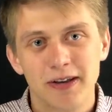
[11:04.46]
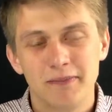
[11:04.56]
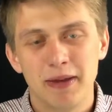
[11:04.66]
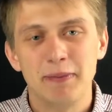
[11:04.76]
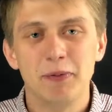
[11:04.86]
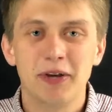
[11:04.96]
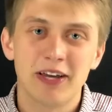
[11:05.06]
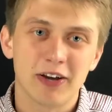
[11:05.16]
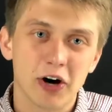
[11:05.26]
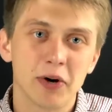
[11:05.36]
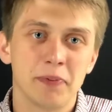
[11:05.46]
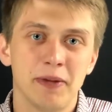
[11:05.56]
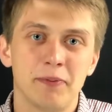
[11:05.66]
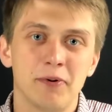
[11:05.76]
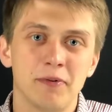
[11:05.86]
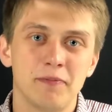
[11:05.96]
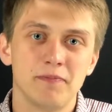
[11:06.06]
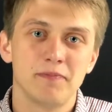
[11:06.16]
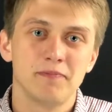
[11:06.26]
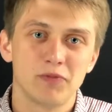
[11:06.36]
maybe we can call people
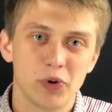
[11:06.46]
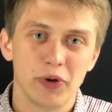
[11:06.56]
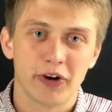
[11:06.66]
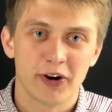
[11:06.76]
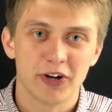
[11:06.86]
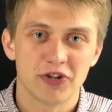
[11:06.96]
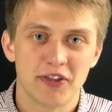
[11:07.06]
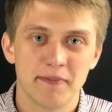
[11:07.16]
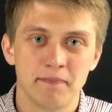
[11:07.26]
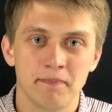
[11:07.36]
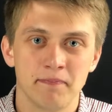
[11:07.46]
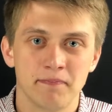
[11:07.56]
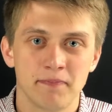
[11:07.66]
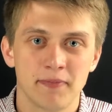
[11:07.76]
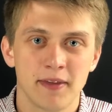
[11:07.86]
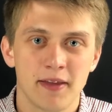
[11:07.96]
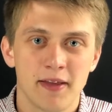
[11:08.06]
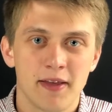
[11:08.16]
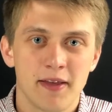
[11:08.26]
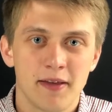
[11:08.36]
to encourage them.
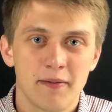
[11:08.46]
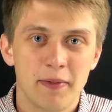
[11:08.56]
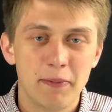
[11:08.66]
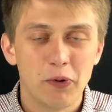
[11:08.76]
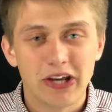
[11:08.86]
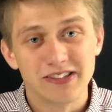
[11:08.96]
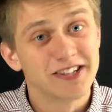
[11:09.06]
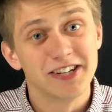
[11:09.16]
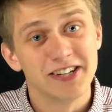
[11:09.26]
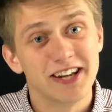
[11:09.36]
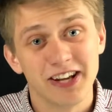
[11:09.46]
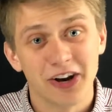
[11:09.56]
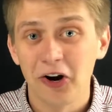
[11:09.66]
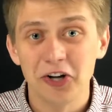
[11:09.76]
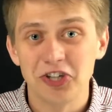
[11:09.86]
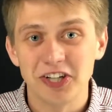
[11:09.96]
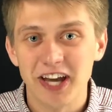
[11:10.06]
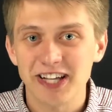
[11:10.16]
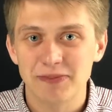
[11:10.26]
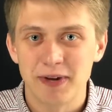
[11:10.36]
Maybe we can send an encouraging
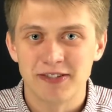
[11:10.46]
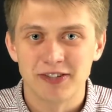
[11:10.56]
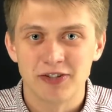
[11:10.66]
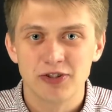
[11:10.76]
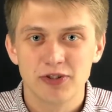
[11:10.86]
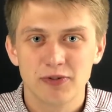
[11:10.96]
text message